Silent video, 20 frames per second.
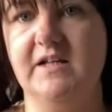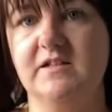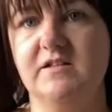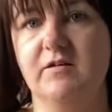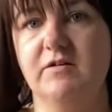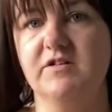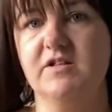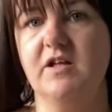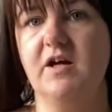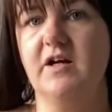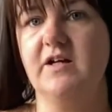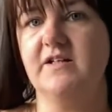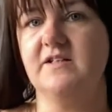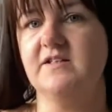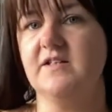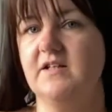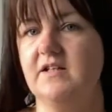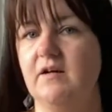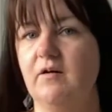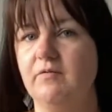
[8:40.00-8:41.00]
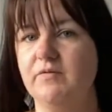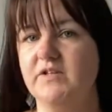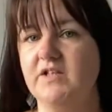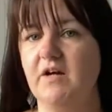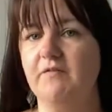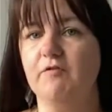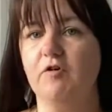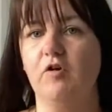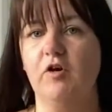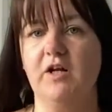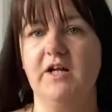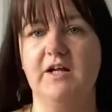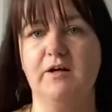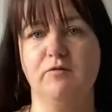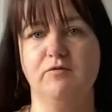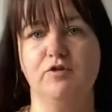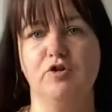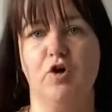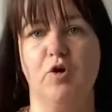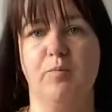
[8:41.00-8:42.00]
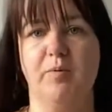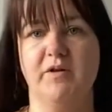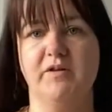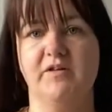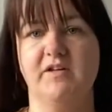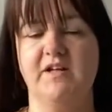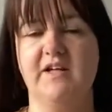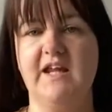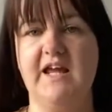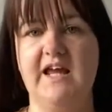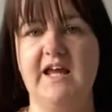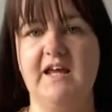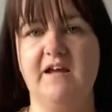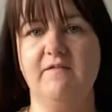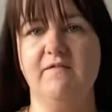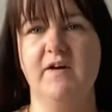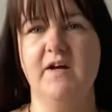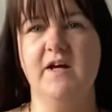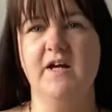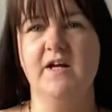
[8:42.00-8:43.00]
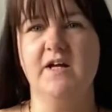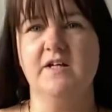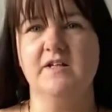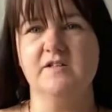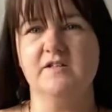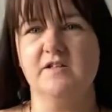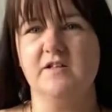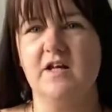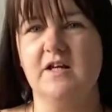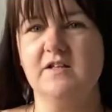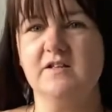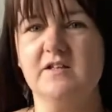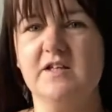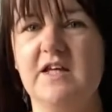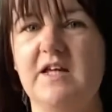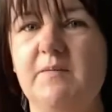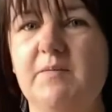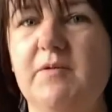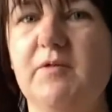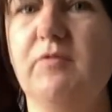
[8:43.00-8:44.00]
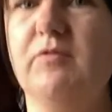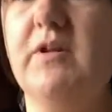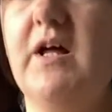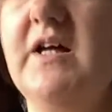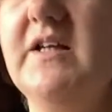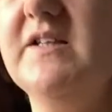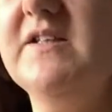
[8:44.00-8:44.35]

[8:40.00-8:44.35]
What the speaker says: so it's nice. And obviously I've got a little top underneath, so that's keeping all that